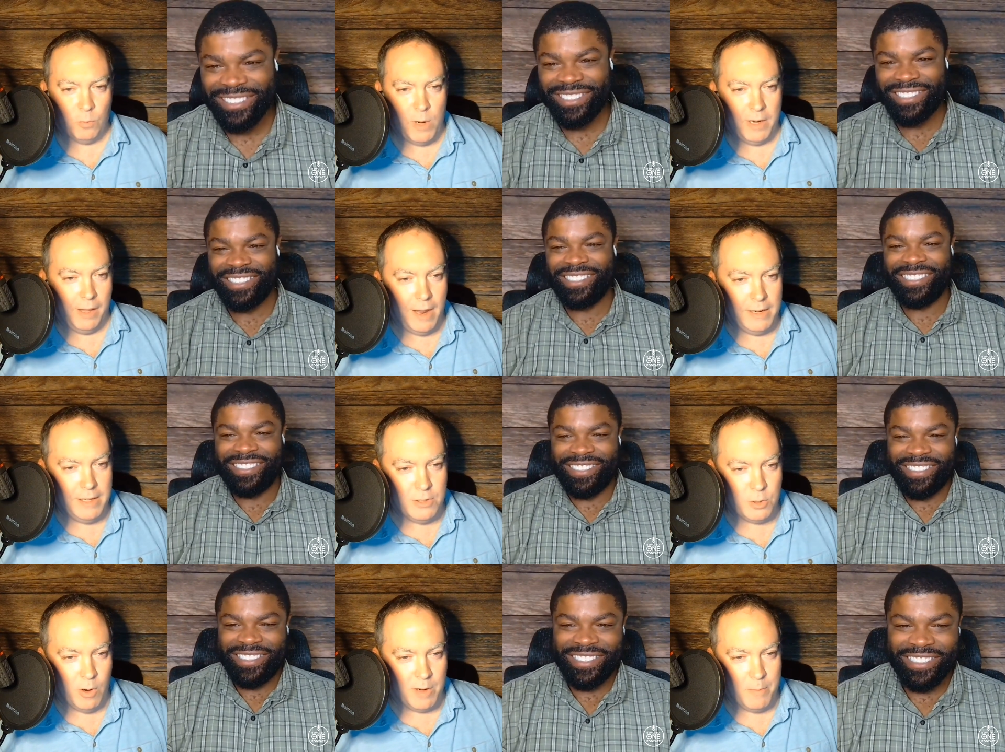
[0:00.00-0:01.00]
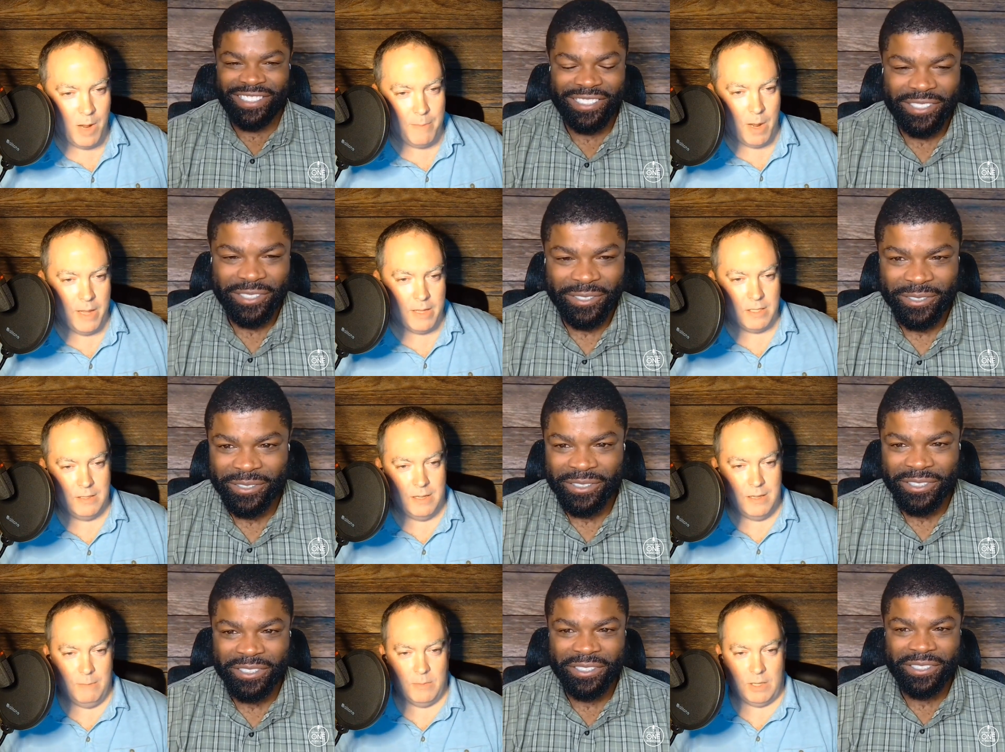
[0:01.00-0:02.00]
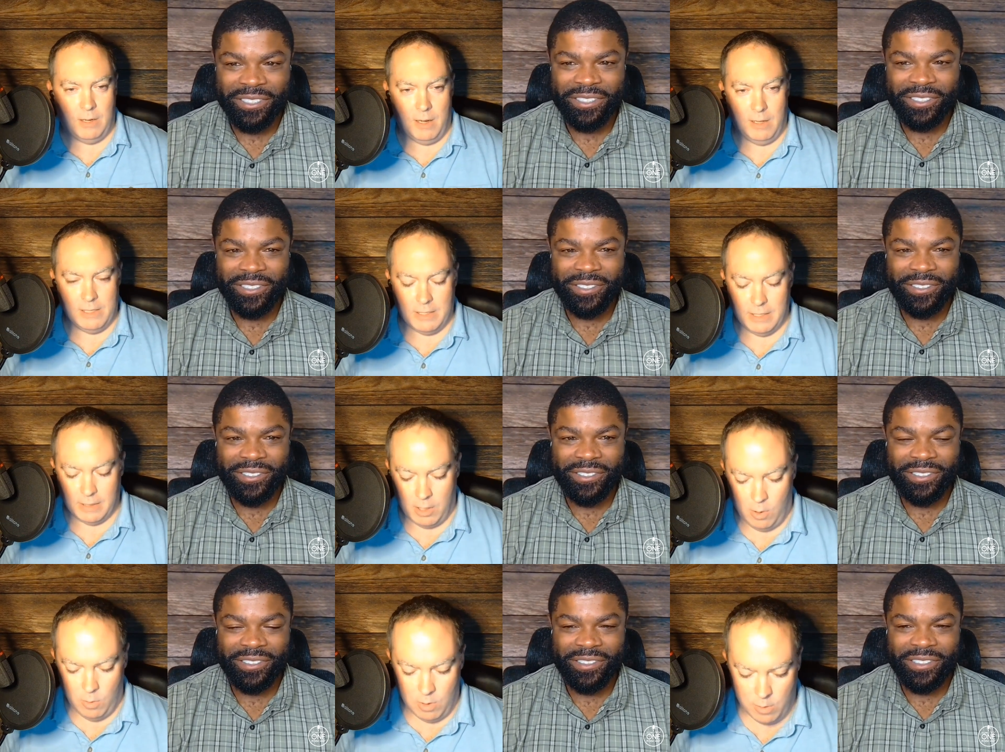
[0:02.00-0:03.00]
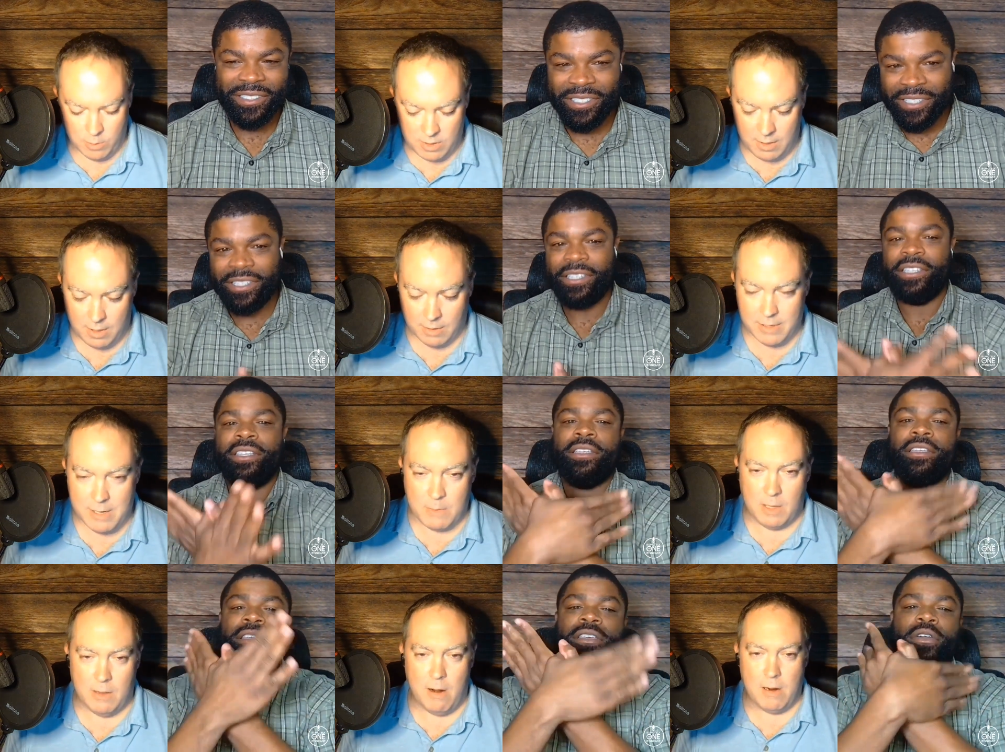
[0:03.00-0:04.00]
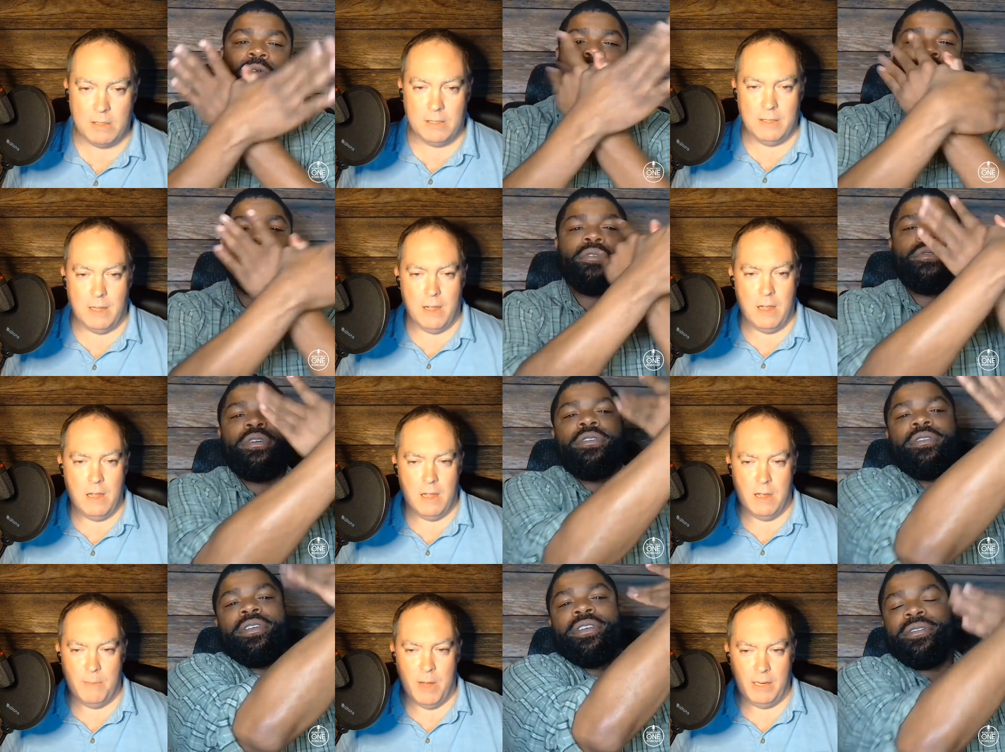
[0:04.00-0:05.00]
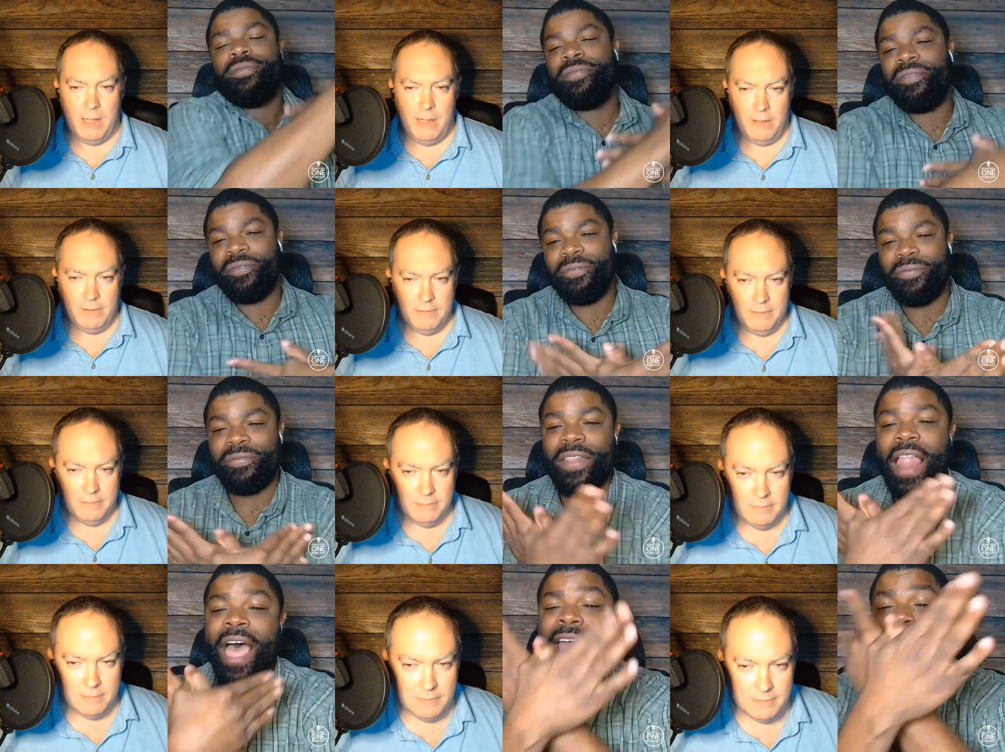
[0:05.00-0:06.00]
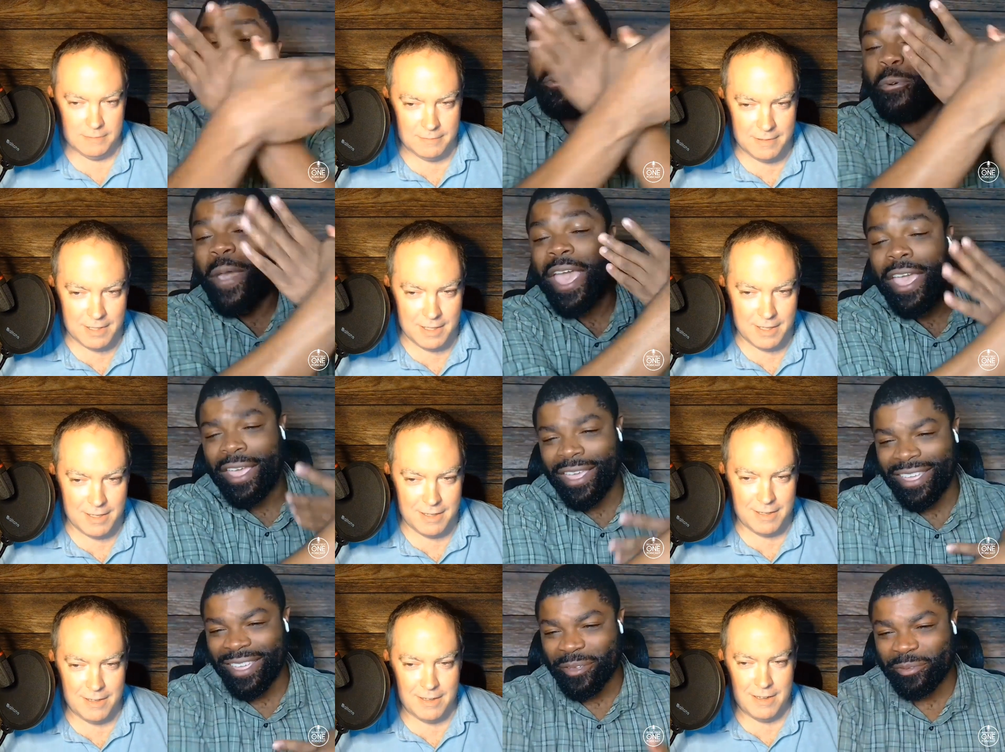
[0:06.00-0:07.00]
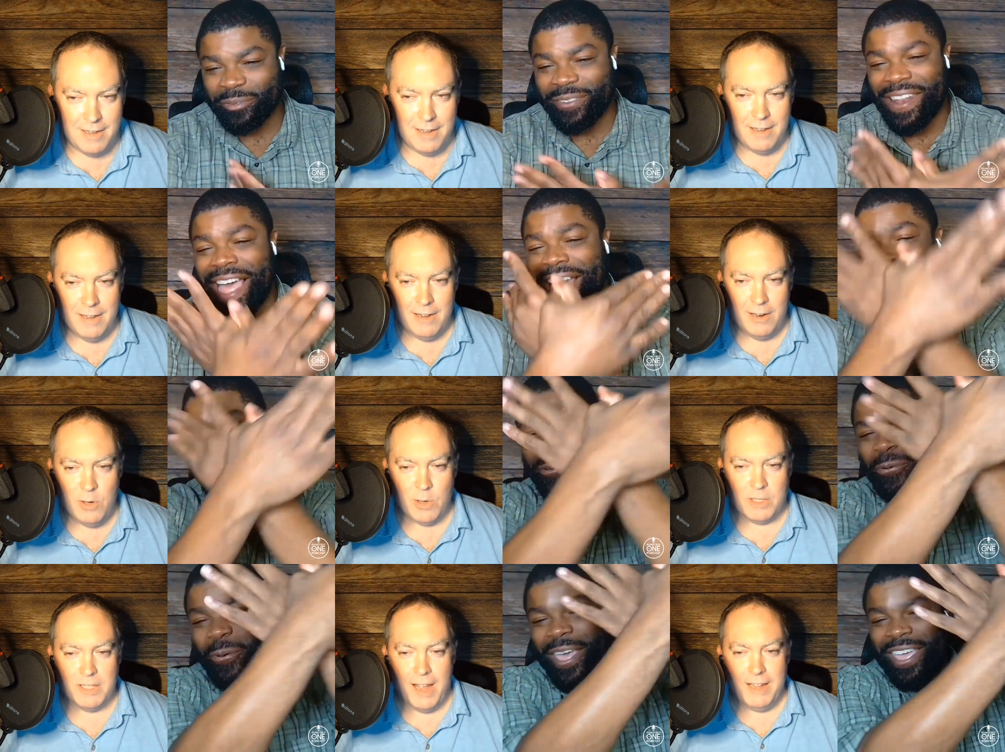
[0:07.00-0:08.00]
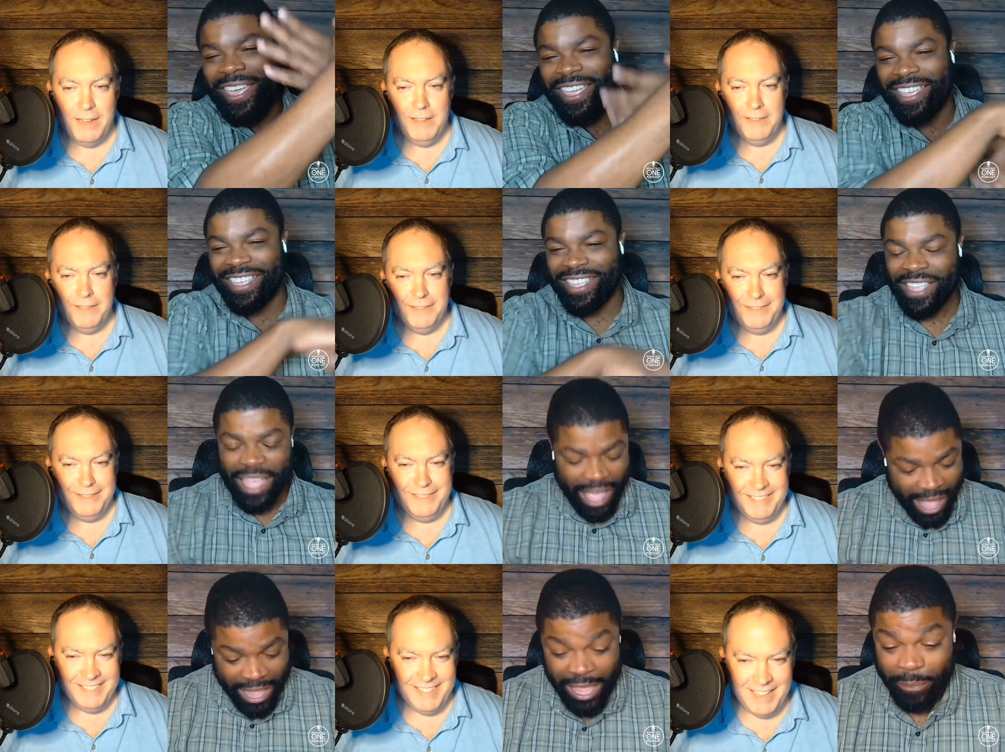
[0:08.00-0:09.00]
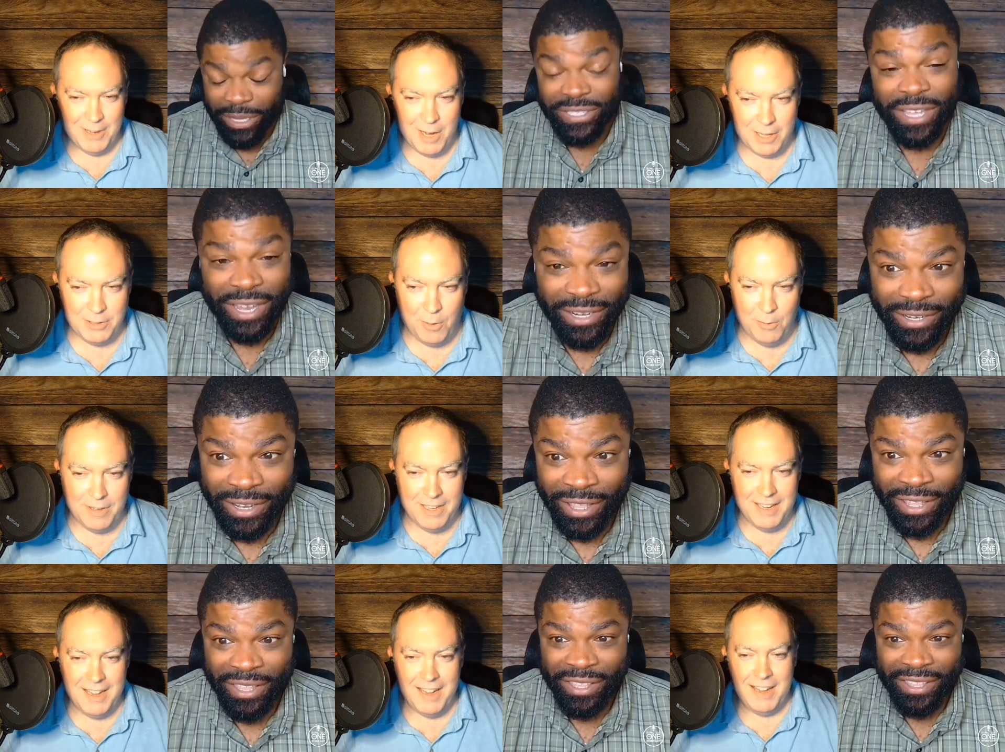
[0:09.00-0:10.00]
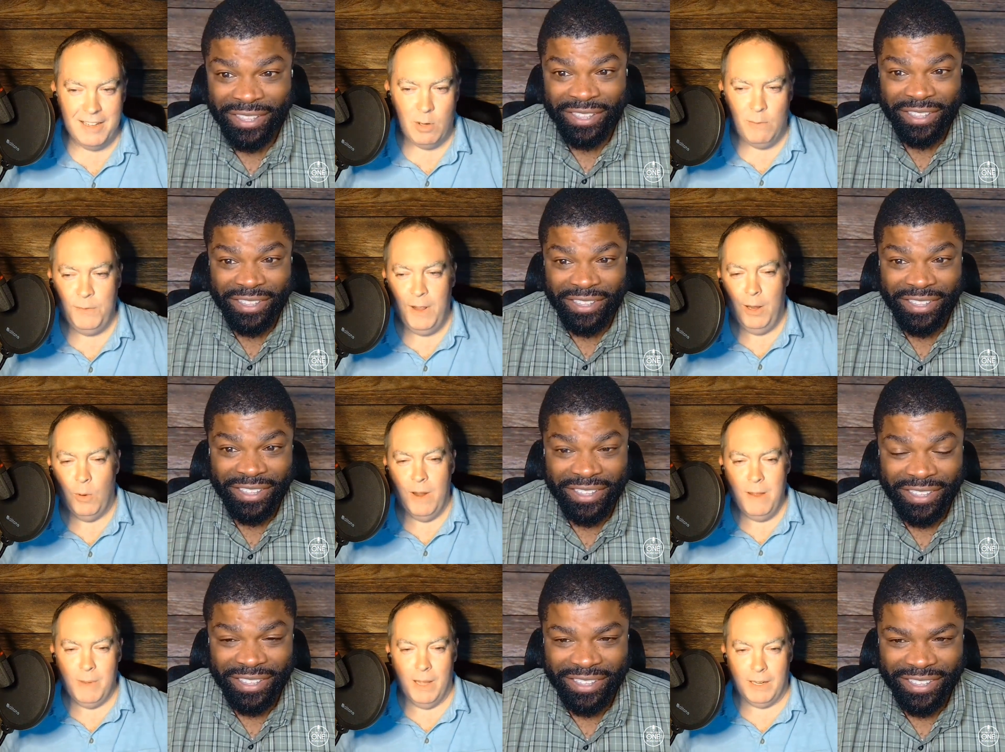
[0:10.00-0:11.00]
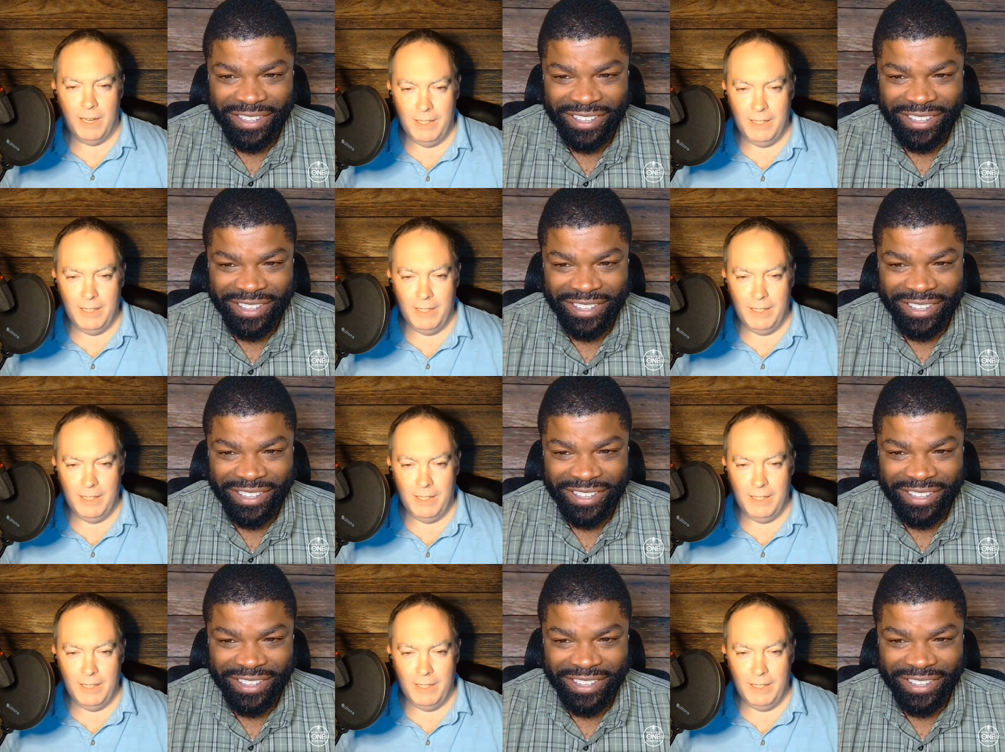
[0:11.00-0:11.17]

Speaker 1: Rick Haney, joined by my esteemed colleague and co-host, Kaleem Clarkson. Hey, buddy.
Speaker 2: Fly away, fly away. Are you excited?
Speaker 1: I am excited. Don't fly away, man. I